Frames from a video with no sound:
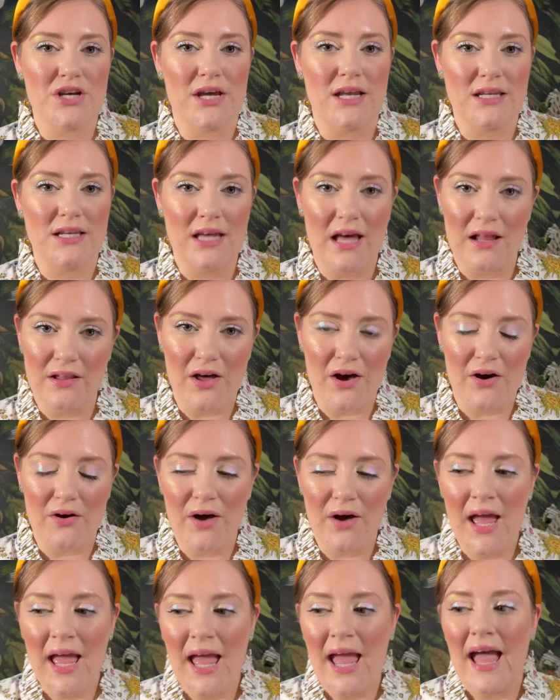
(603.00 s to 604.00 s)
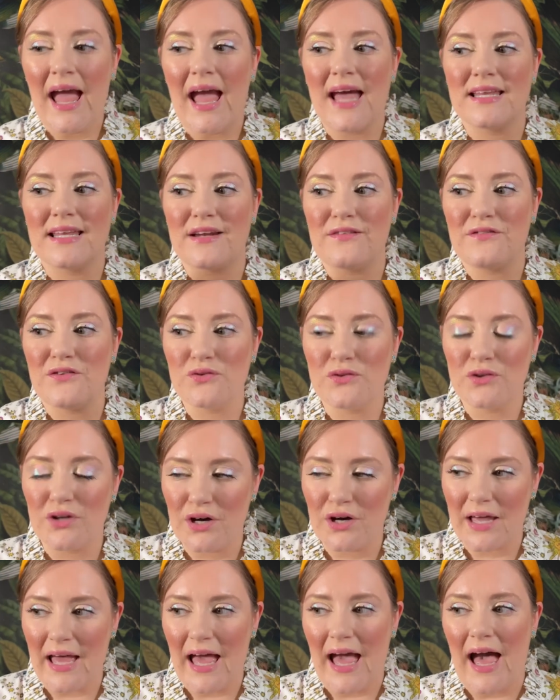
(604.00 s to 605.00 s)
and yellow. And then if you
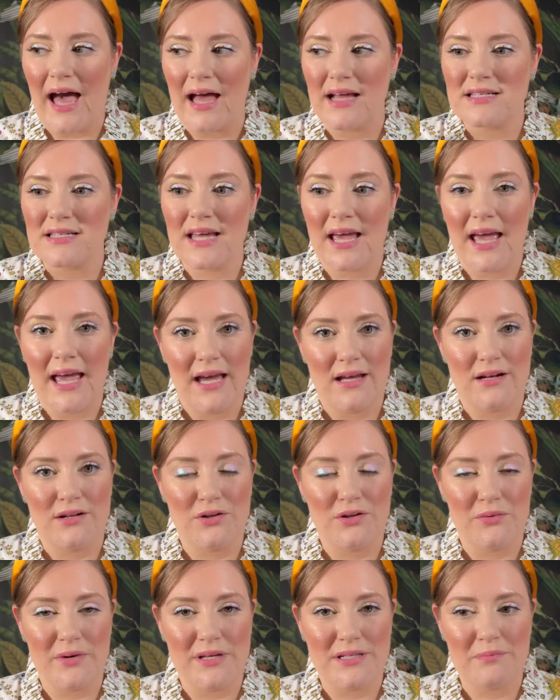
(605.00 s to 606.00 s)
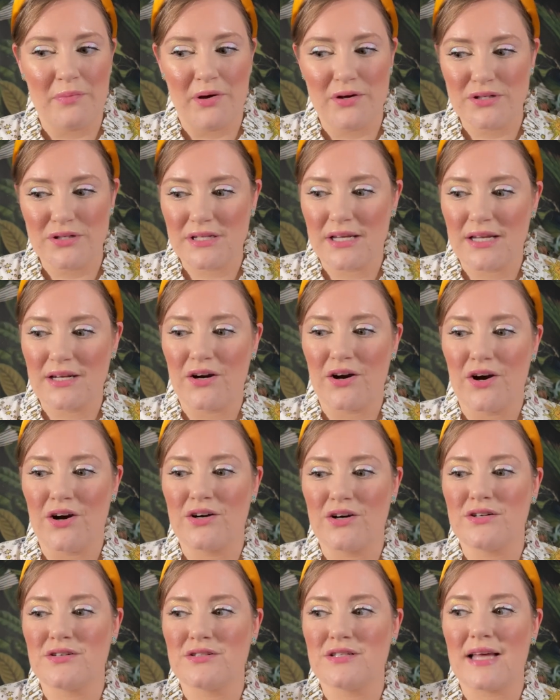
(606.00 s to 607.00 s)
look at Hannah Louise Poston,
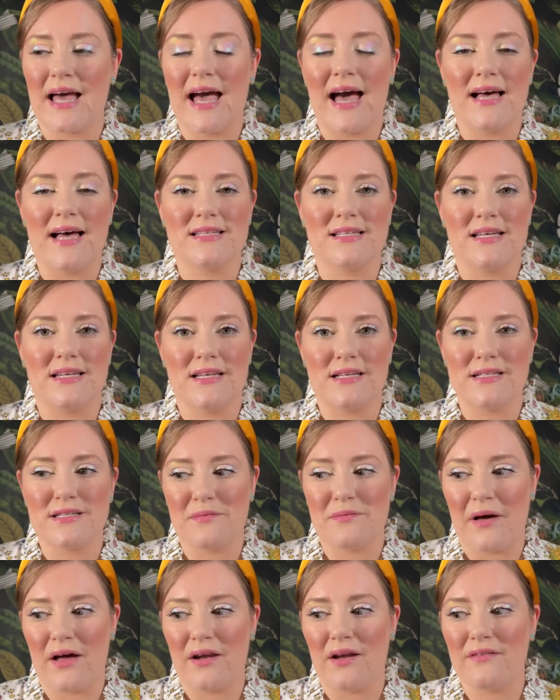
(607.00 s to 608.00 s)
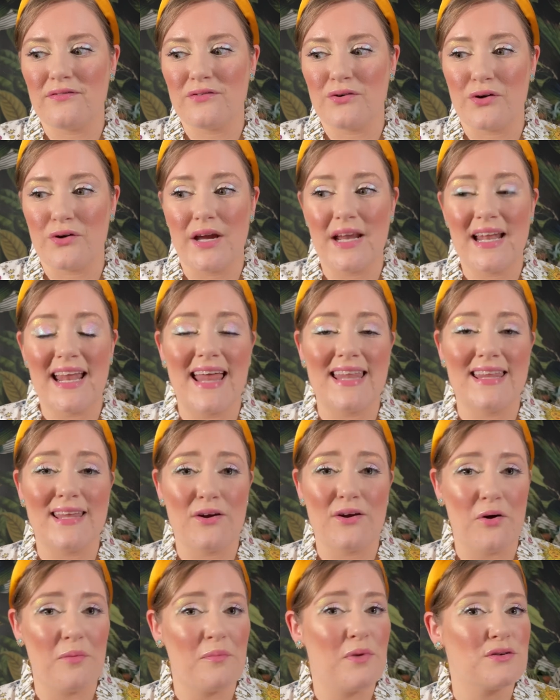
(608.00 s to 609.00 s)
hers has a decent amount of green and then
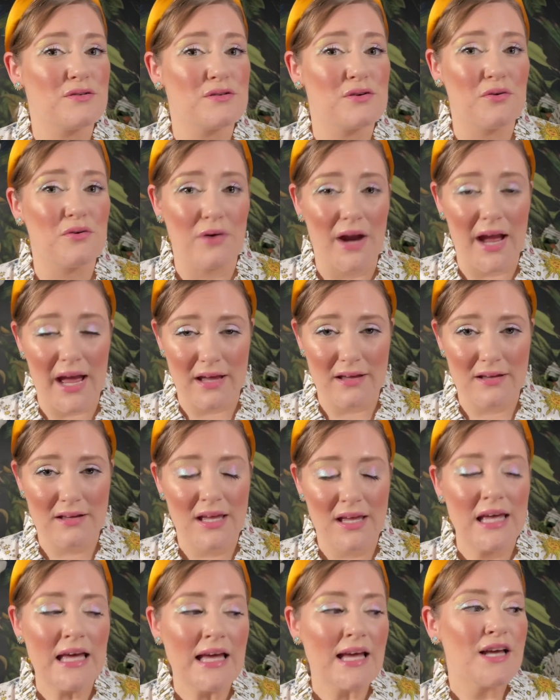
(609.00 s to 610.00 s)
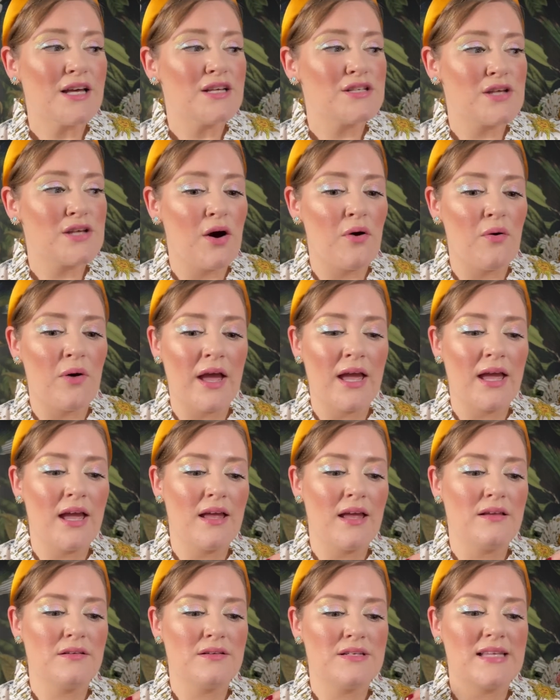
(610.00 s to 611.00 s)
almost gray. So, eh,
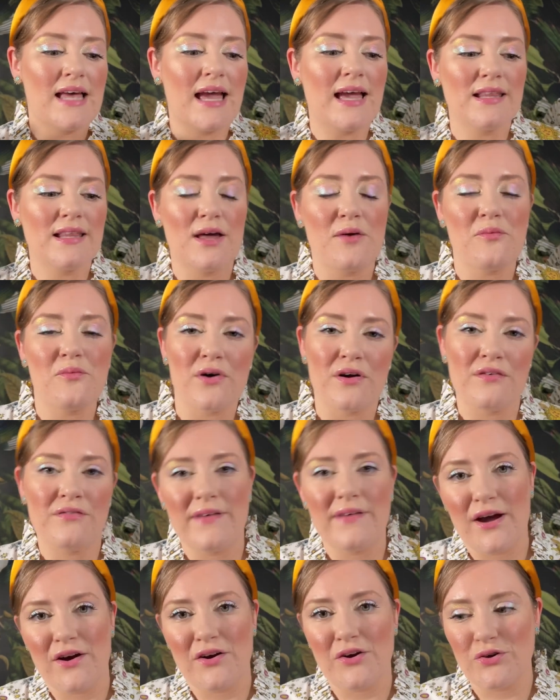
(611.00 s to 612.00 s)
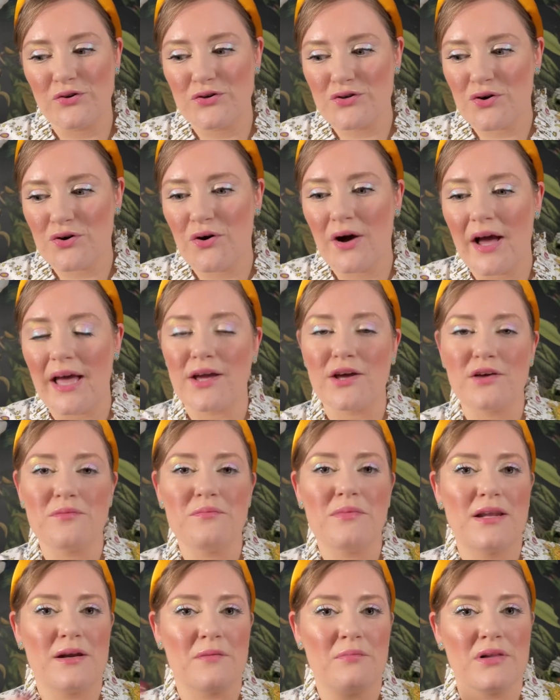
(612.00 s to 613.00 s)
saying that we're fair neutral, it could
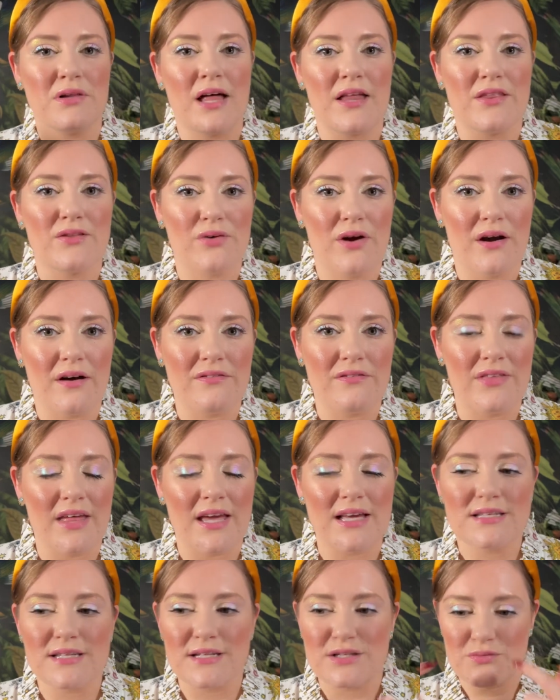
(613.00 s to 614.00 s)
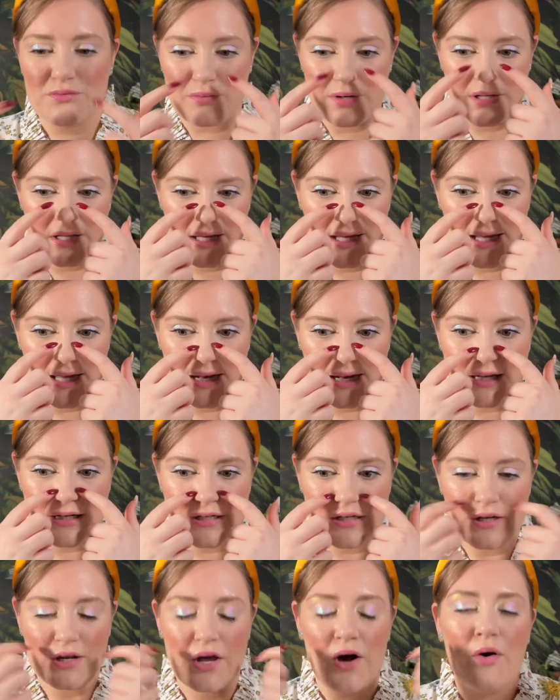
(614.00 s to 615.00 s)
mean a plethora of things. It's really getting
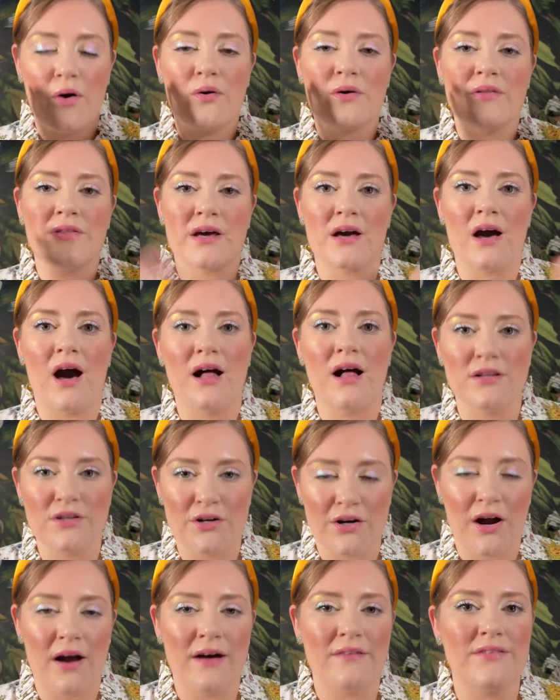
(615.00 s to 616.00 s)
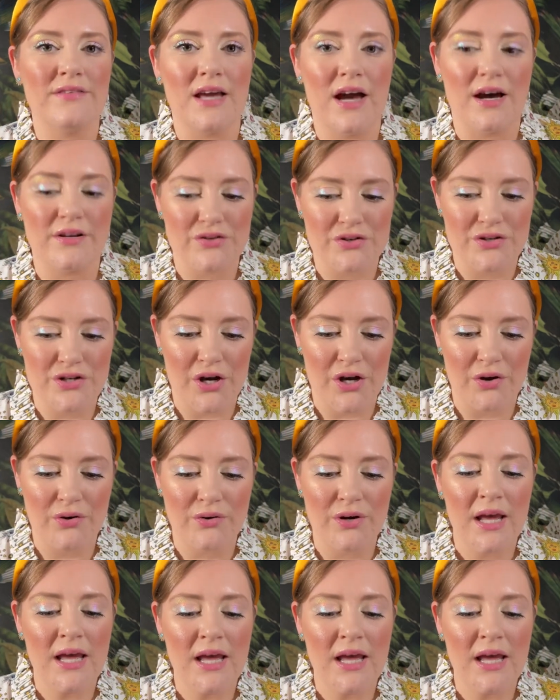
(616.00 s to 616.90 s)
to know the color of the undertone